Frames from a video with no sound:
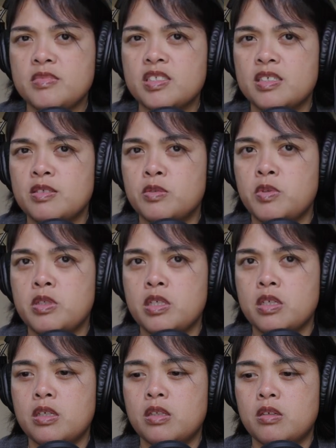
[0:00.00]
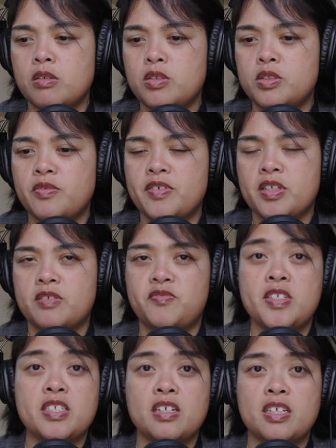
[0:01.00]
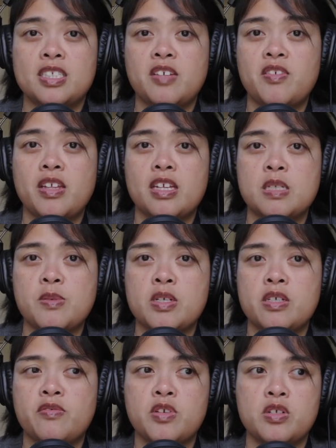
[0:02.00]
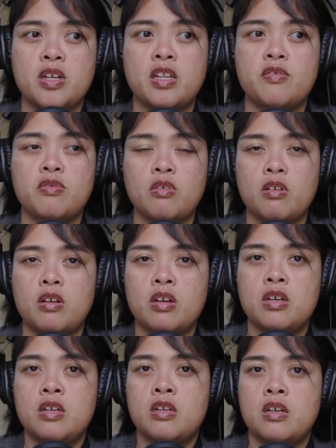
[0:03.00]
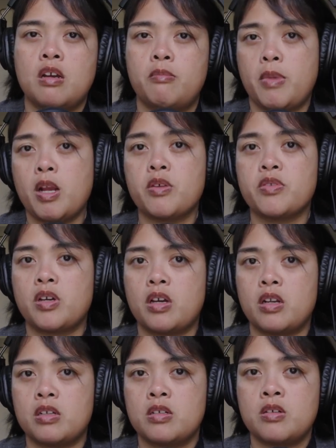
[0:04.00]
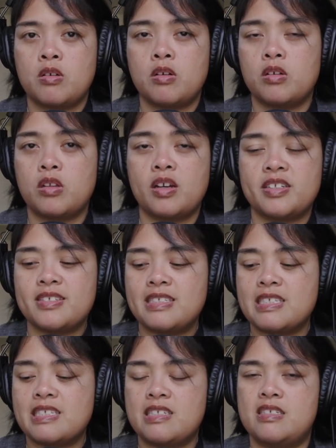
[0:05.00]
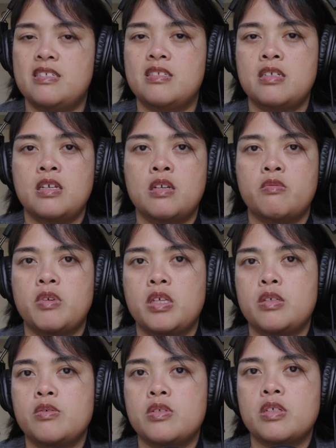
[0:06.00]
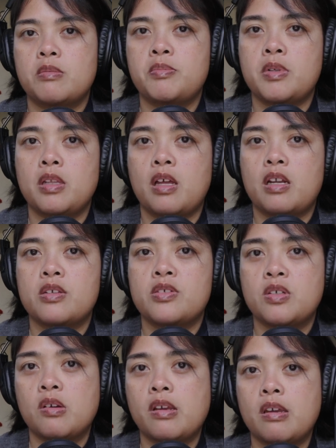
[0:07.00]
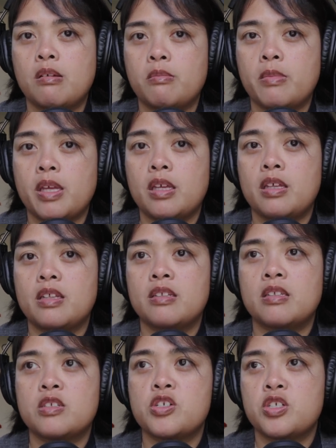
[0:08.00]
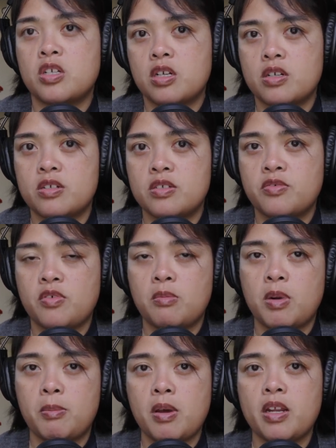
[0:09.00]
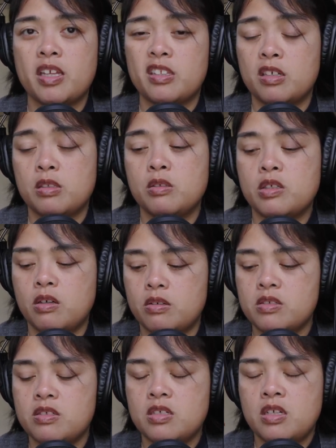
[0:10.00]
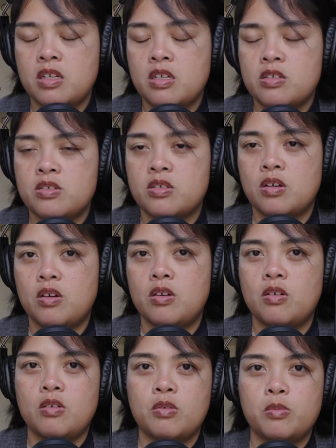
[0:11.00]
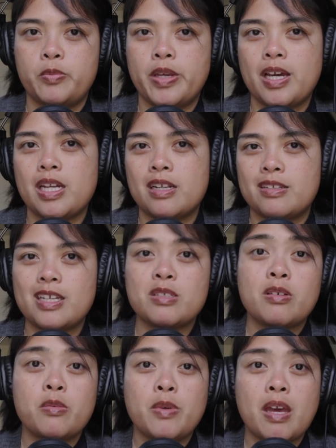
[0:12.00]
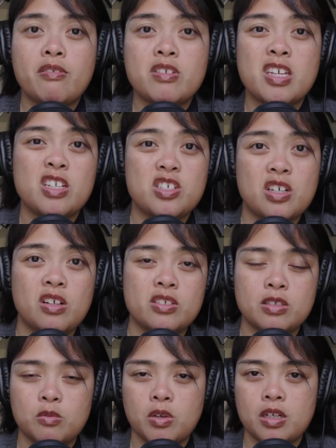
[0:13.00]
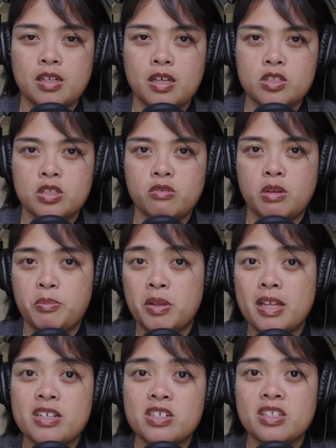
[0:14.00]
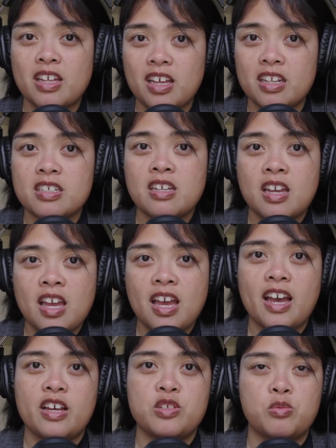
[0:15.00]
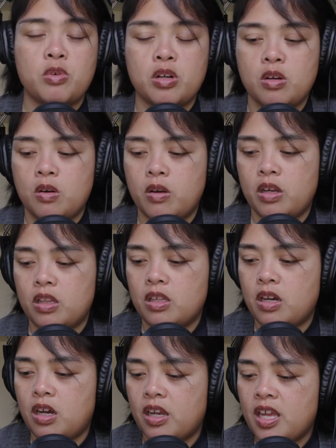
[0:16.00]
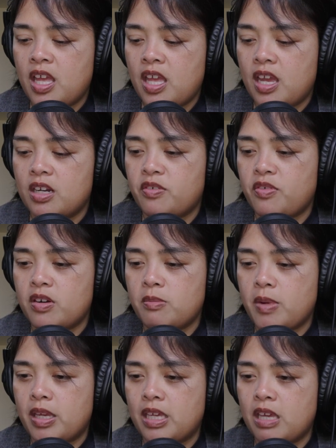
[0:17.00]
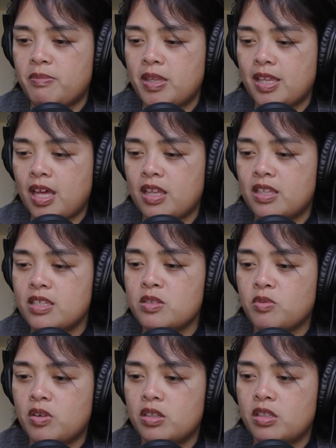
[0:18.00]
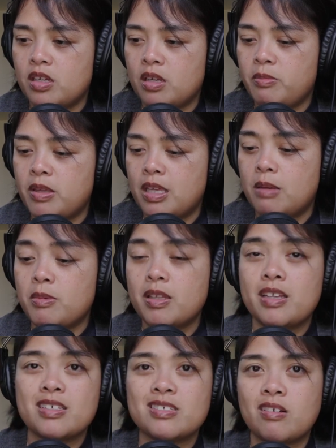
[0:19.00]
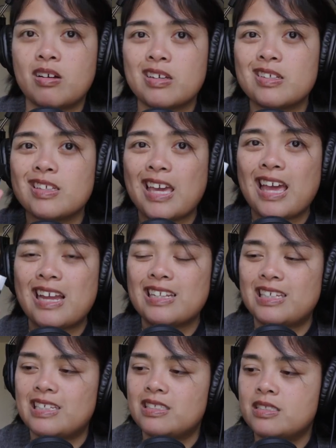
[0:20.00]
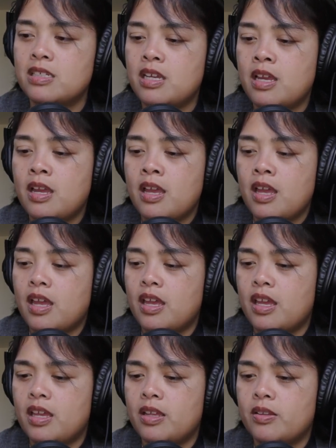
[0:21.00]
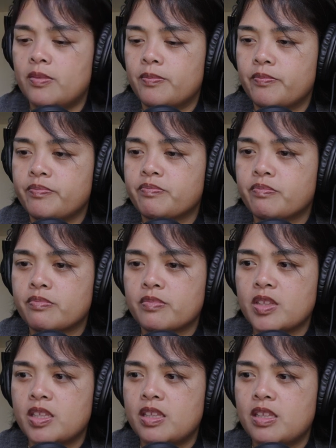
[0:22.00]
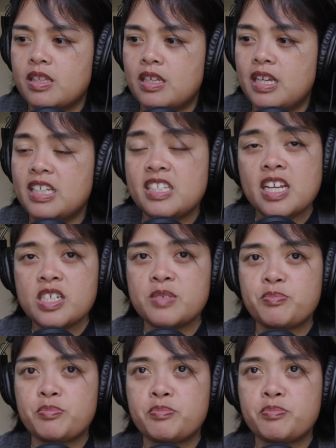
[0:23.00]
Because when you're, using physical activity, especially if you're training for a marathon or long distances, we use up a lot of sodium and sugars from our body, the glucose. So that's why we have to take gels and whatnot to replenish that as we're going along. And a friend of mine gave me this one, the Himalaya salt candies. And it tastes